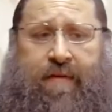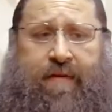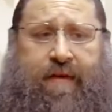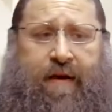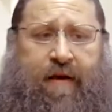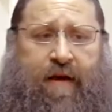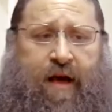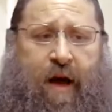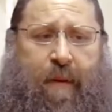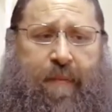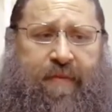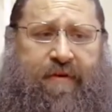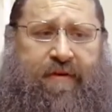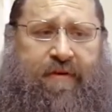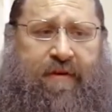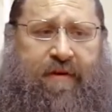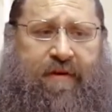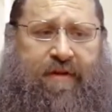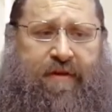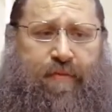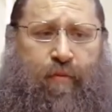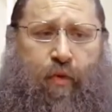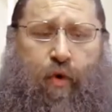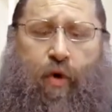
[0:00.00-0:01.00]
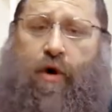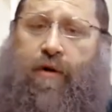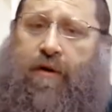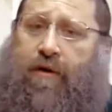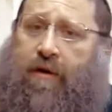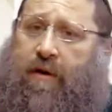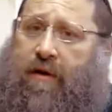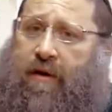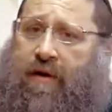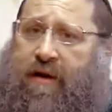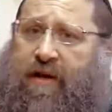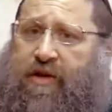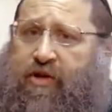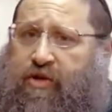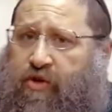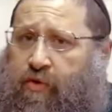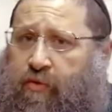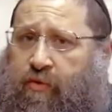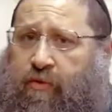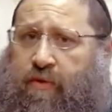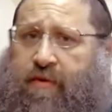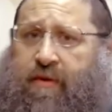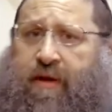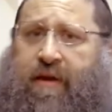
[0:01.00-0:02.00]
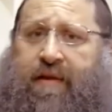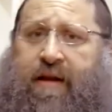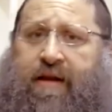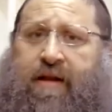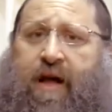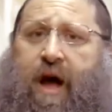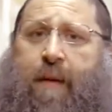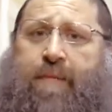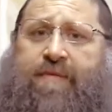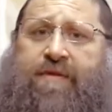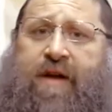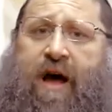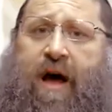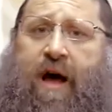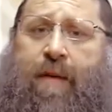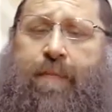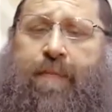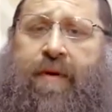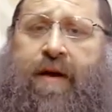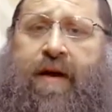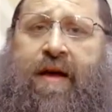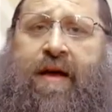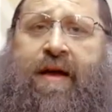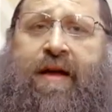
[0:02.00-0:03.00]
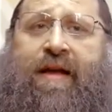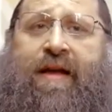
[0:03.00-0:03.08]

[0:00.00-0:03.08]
there comes a small issue that comes up,